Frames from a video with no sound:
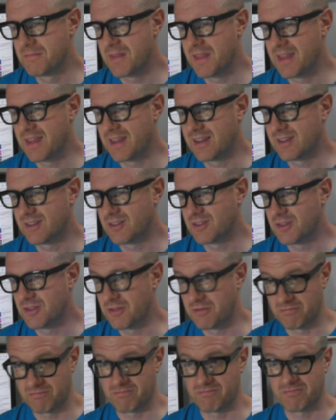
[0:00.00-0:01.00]
and
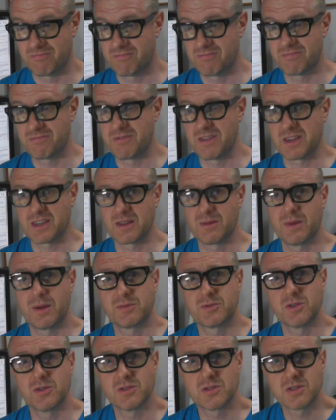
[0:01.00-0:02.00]
they come up
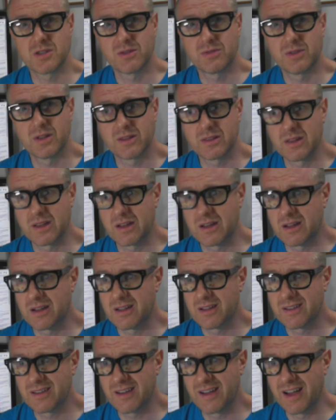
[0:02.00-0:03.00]
to you and stuff like that.
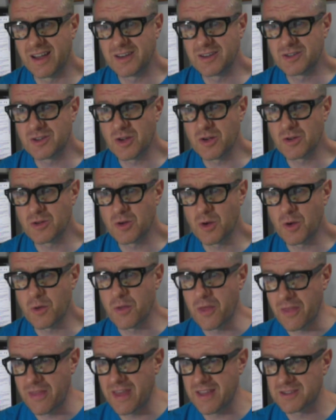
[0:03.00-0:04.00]
I don't know
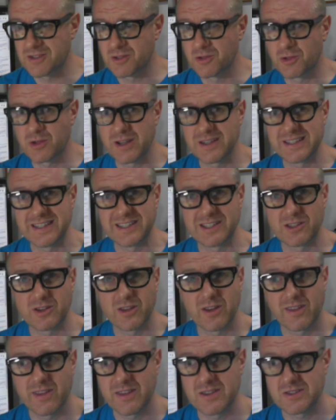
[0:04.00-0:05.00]
that that's a good idea to go
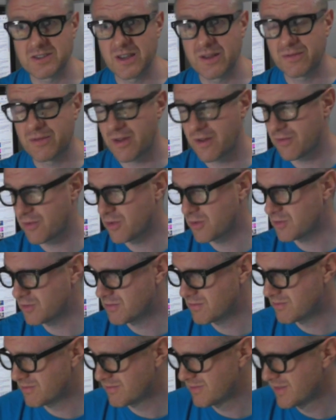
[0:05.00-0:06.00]
to that stuff. I've heard
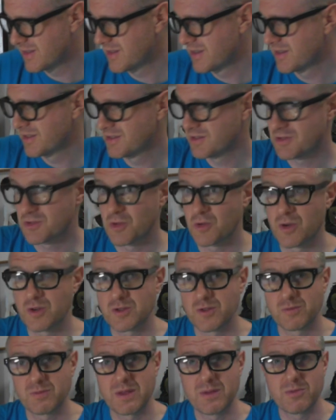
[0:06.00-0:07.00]
stories
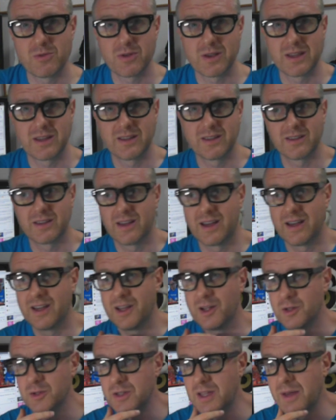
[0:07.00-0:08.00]
of people getting
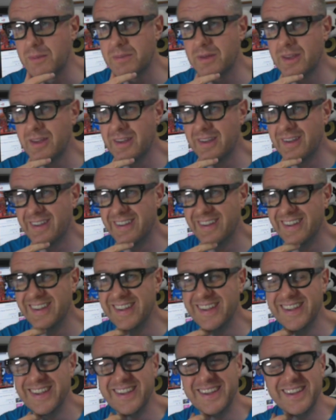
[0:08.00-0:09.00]
held up
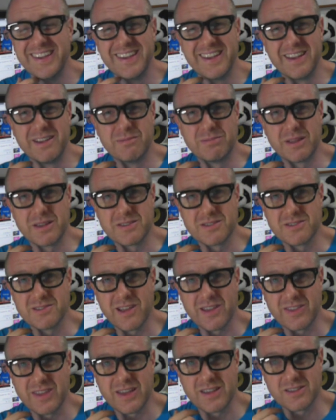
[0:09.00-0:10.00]
in places
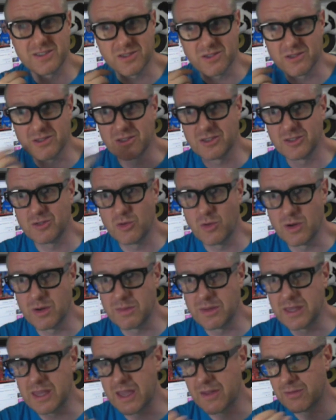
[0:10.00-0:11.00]
like that, so you want to
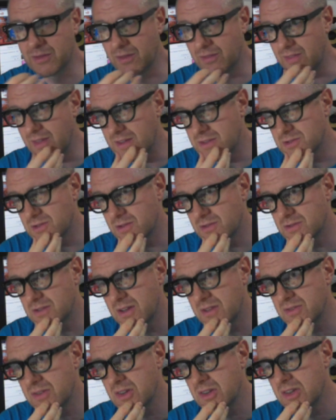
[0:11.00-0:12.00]
be careful of that sort of
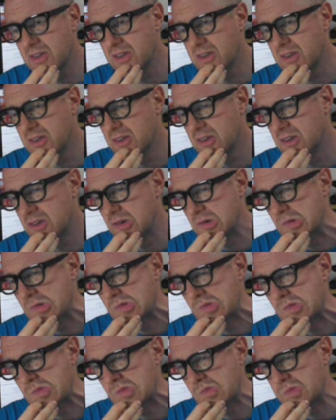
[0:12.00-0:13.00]
stuff.
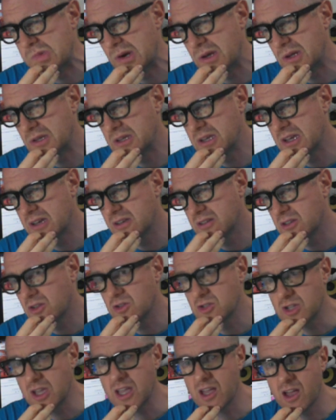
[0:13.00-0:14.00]
But yeah, no,
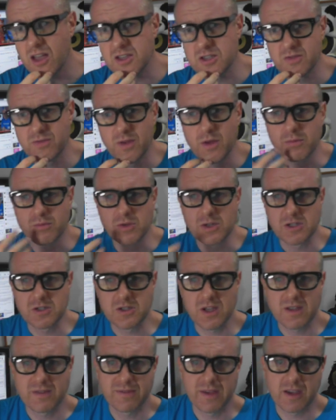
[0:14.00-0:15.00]
Shanghai felt pretty
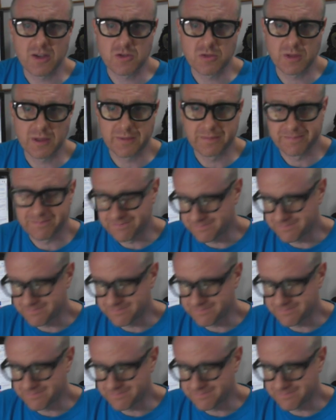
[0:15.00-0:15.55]
safe actually.